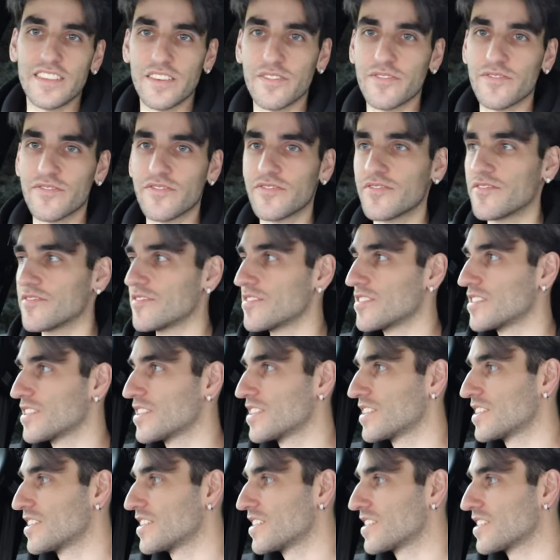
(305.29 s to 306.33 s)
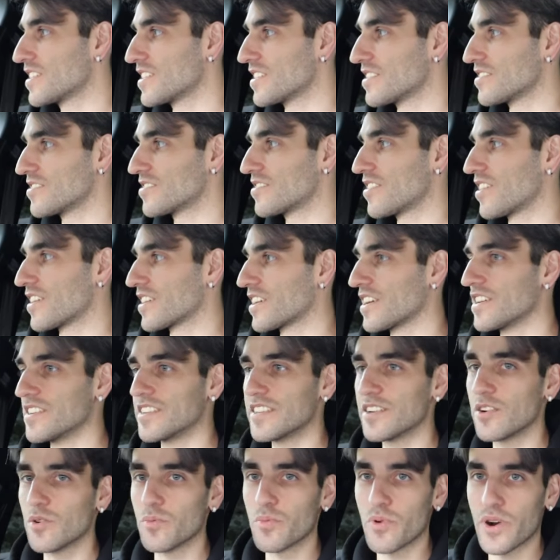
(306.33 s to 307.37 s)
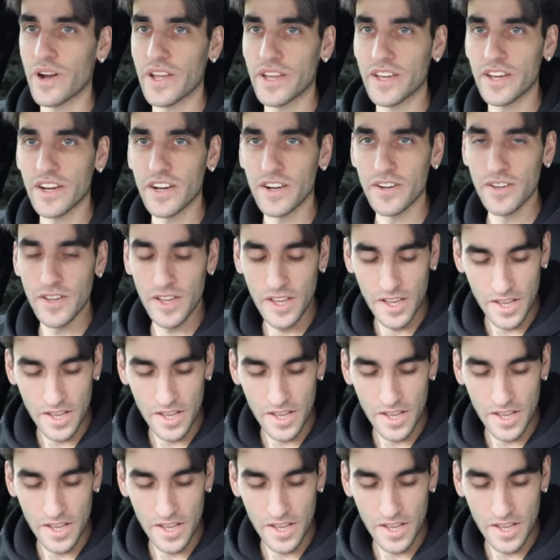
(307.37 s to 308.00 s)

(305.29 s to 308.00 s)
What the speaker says: if it's like a deal breaker,